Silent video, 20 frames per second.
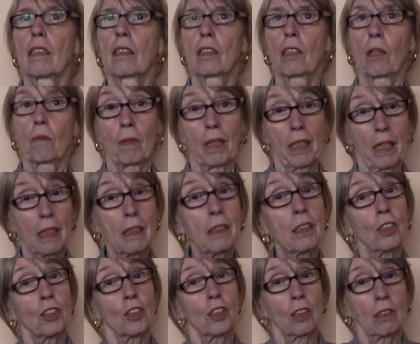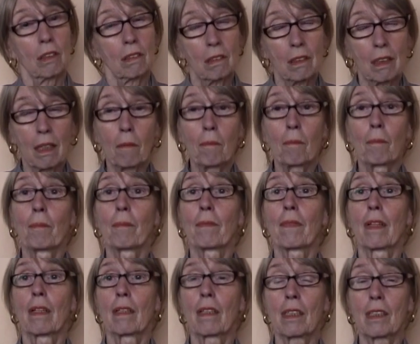The way I teach it, yeah.
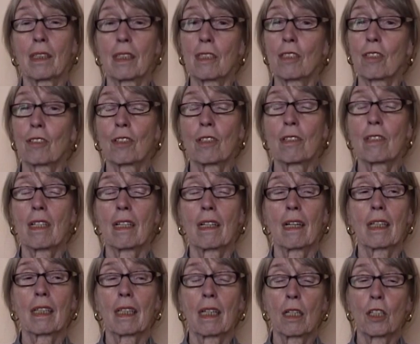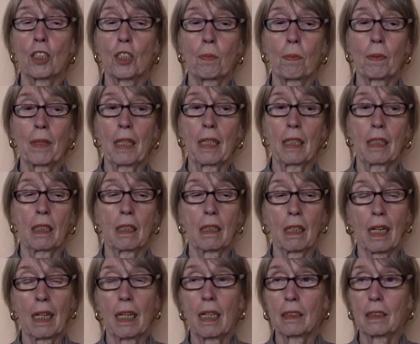It is just like I explained in the
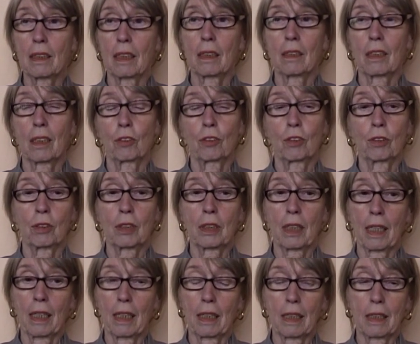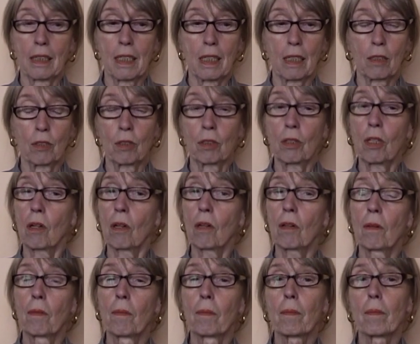class that I just had. I said, you know,
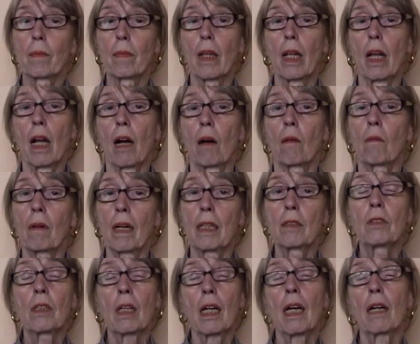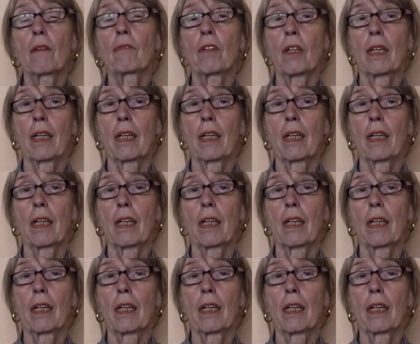when you have a